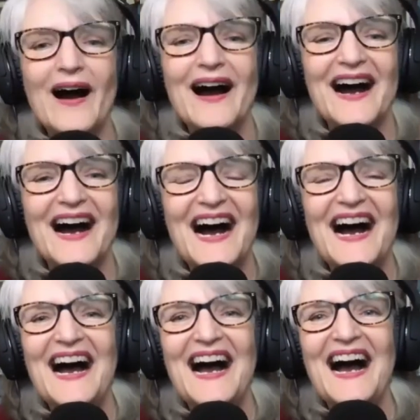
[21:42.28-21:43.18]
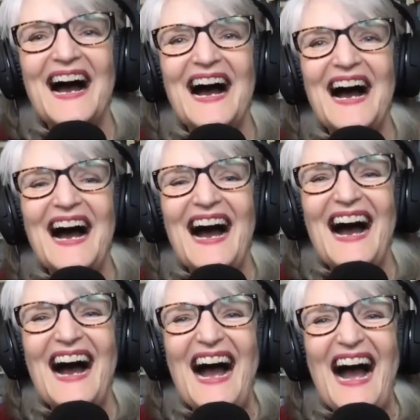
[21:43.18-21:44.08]
colours all over it
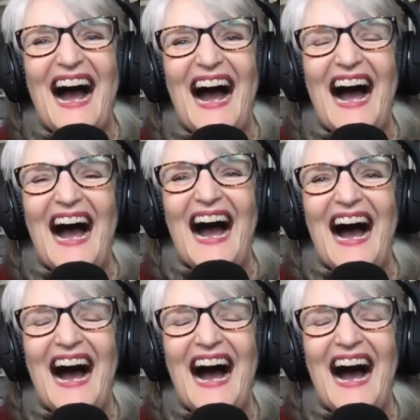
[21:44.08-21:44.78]
of, you know,